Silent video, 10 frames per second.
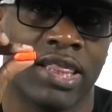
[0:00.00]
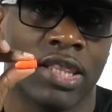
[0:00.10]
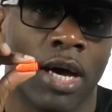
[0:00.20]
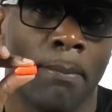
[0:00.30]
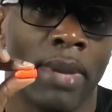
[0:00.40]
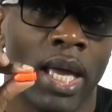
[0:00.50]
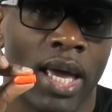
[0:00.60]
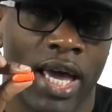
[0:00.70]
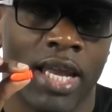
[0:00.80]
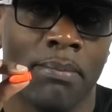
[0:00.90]
thumb
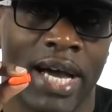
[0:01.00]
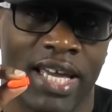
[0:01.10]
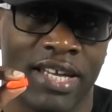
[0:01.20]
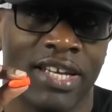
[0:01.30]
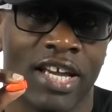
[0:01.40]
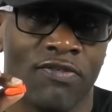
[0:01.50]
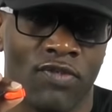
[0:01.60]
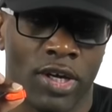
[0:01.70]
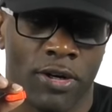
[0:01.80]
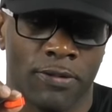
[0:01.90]
and my index
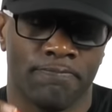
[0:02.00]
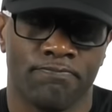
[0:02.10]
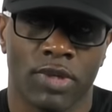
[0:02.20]
finger.